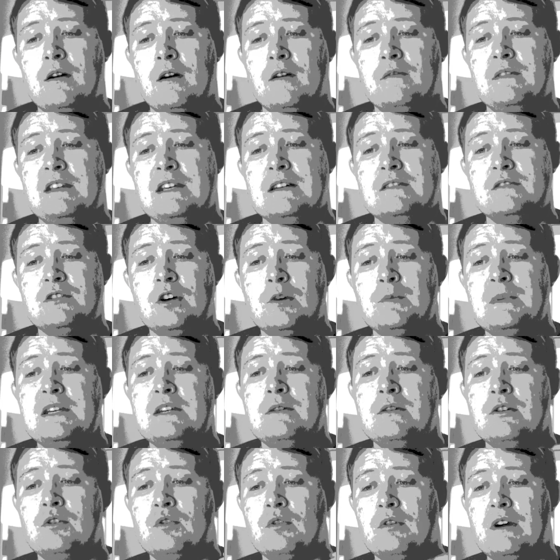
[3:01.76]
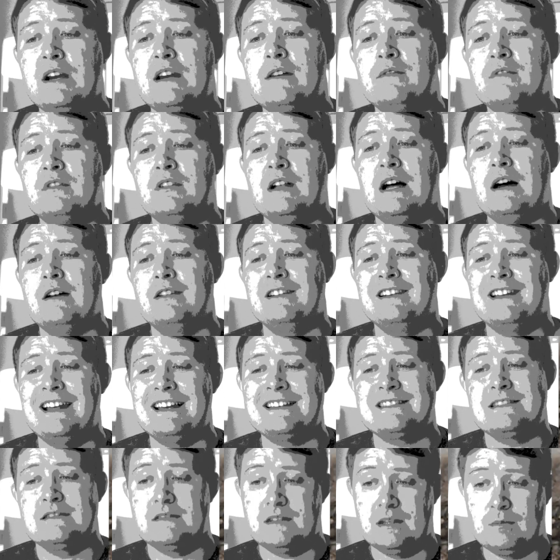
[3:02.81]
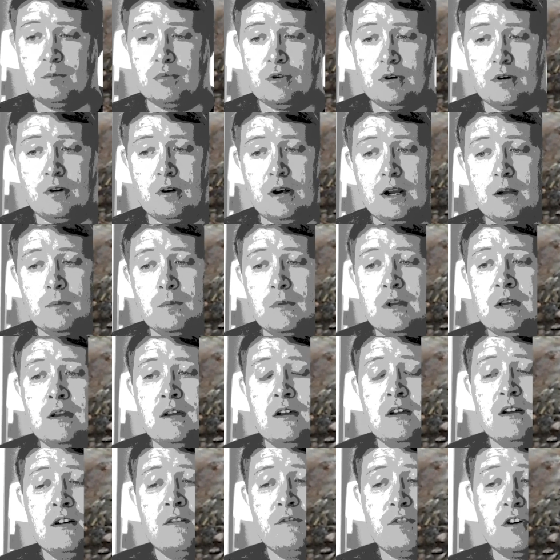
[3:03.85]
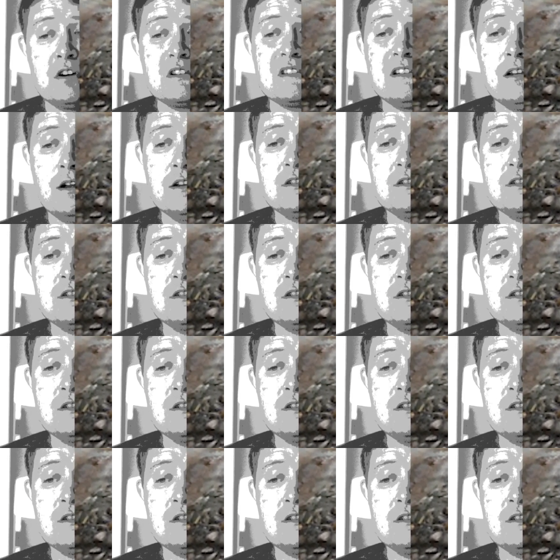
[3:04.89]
of the Adobe Creative Cloud licensing program. First